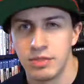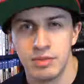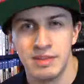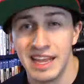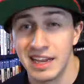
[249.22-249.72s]

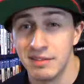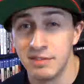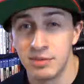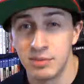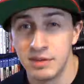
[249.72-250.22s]

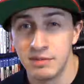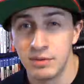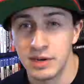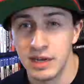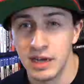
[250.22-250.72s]
negative
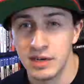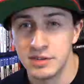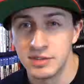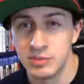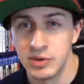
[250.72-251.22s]
$3.49
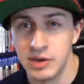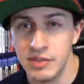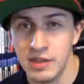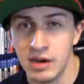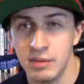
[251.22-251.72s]
or somewhere
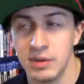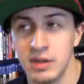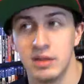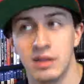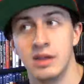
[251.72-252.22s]
around there.
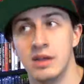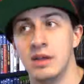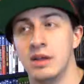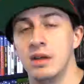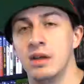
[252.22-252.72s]
But
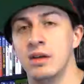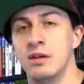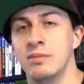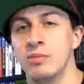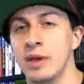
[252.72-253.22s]

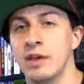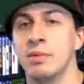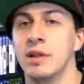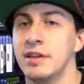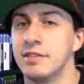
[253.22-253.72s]
we have
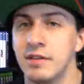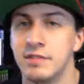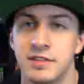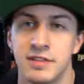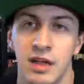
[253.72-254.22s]
plenty of stuff
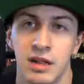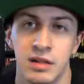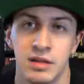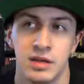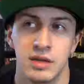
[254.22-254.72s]
to
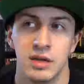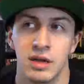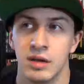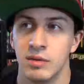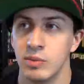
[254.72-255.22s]
sell.
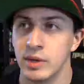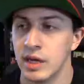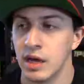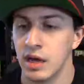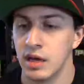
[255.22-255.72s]
We
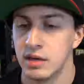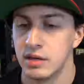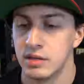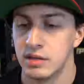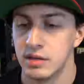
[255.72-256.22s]
got
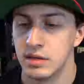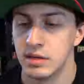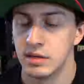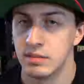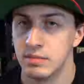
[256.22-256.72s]

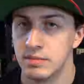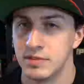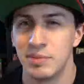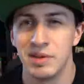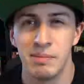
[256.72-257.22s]

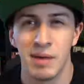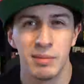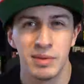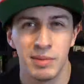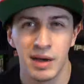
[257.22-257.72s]
somebody
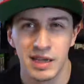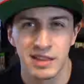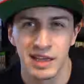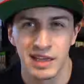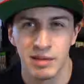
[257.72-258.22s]
might be buying
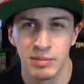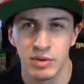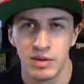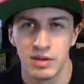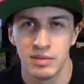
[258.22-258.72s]
that Game
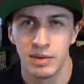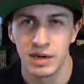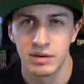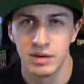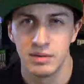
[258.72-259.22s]
Boy
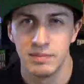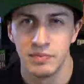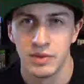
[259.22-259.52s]
Micro.